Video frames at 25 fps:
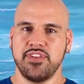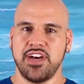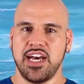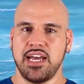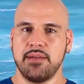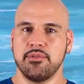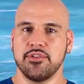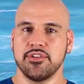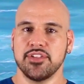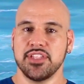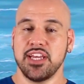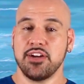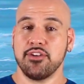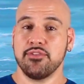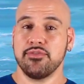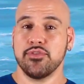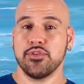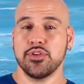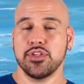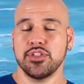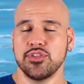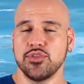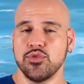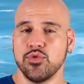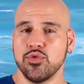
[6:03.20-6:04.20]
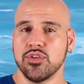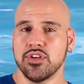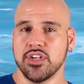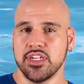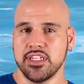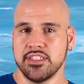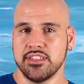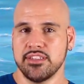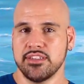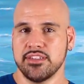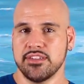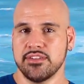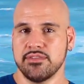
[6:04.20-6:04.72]
fibers that are for
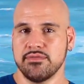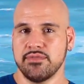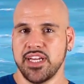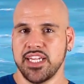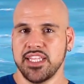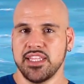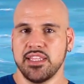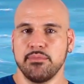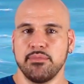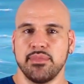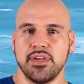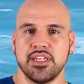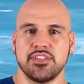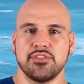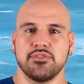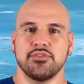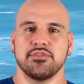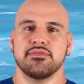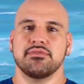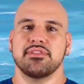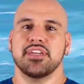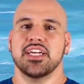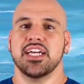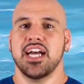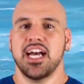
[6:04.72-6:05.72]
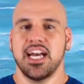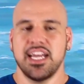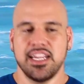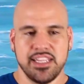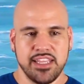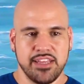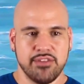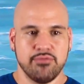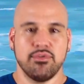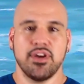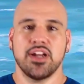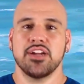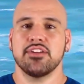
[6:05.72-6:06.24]
endurance, right? The kind
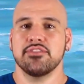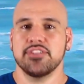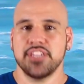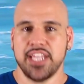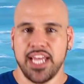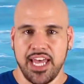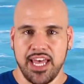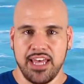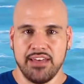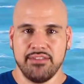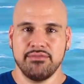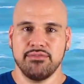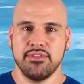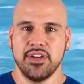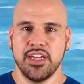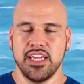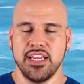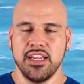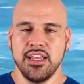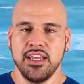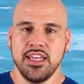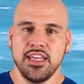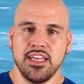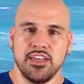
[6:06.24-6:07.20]
that runners have, right?